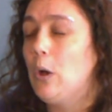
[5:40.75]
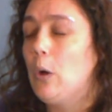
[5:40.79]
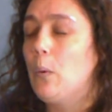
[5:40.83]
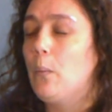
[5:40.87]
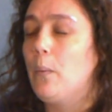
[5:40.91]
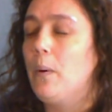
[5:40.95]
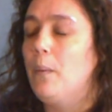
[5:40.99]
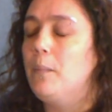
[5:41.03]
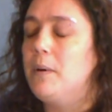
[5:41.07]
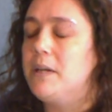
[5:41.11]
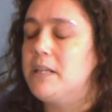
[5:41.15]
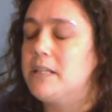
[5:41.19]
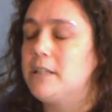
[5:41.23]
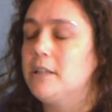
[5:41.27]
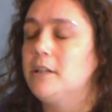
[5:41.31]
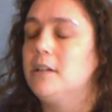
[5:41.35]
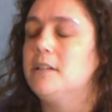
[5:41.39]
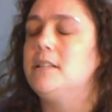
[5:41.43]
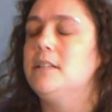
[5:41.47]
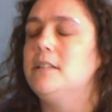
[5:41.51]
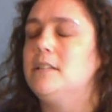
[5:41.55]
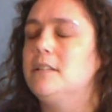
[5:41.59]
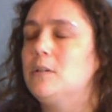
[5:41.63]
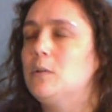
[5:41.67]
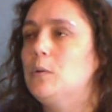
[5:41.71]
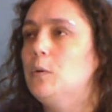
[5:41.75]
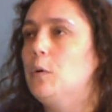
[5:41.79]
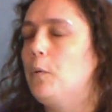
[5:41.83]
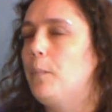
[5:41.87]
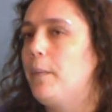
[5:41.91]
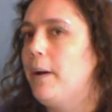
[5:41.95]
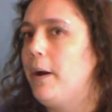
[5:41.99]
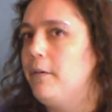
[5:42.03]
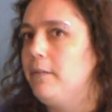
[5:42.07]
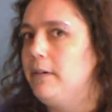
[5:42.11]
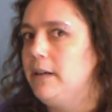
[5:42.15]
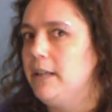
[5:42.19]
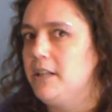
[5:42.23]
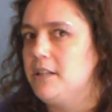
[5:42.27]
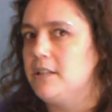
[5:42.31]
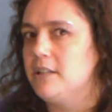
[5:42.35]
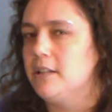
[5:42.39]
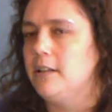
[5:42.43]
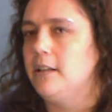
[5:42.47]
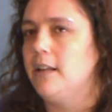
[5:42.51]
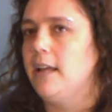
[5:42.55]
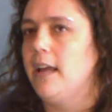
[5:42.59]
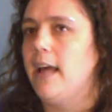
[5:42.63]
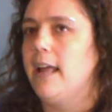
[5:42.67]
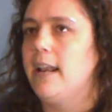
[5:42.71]
when we started to talk about
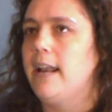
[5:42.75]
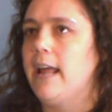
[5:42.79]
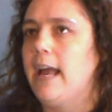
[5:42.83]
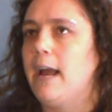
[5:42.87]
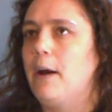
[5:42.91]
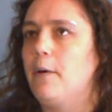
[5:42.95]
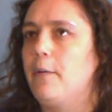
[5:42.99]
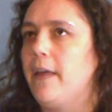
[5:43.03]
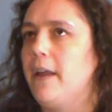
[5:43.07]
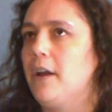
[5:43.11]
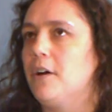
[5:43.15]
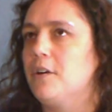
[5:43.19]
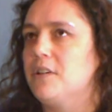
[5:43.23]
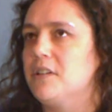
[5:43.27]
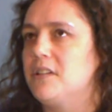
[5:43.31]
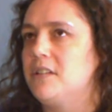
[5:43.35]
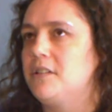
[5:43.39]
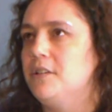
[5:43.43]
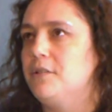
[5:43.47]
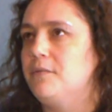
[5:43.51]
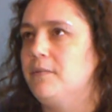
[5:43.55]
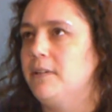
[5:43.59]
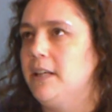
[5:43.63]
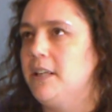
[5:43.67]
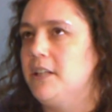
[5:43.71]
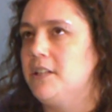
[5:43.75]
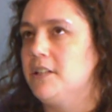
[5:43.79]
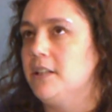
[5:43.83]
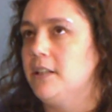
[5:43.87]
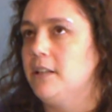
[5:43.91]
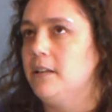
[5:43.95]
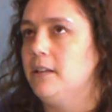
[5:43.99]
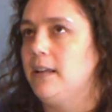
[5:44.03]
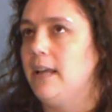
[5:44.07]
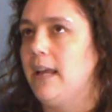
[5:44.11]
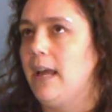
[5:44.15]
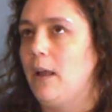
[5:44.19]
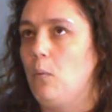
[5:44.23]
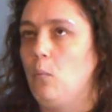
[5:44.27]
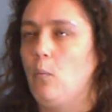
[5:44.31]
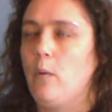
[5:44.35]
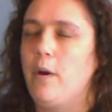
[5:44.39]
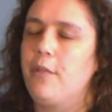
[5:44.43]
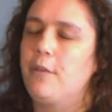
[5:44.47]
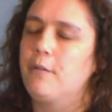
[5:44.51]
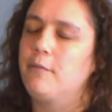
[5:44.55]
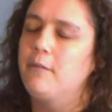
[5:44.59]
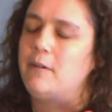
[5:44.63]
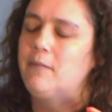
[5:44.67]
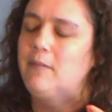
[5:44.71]
religion and how they understood religion and
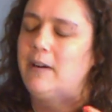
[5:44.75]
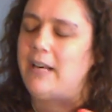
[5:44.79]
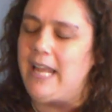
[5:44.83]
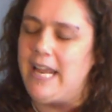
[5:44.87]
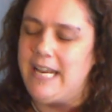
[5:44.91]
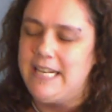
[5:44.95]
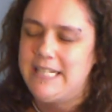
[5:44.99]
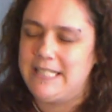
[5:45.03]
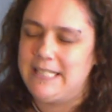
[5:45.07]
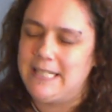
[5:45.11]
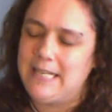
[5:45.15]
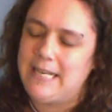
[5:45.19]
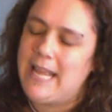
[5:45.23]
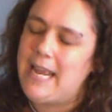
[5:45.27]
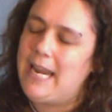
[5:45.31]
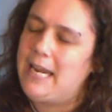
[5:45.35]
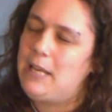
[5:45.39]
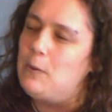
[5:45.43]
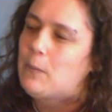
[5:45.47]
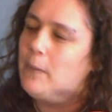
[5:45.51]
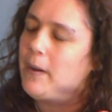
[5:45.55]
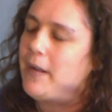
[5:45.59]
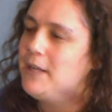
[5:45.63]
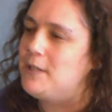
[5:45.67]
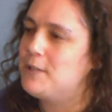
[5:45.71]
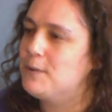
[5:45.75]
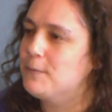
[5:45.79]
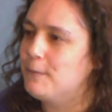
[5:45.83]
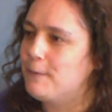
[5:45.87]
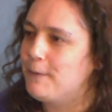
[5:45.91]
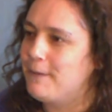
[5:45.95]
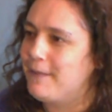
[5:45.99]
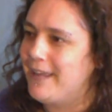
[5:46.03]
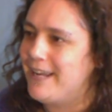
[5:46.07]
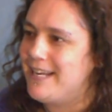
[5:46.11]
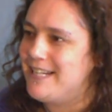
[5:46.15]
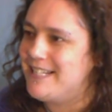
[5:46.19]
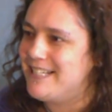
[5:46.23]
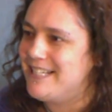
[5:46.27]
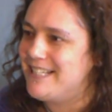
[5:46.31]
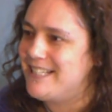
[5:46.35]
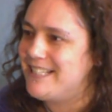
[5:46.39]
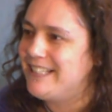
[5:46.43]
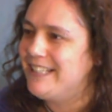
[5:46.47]
whether it related in any way to what they did.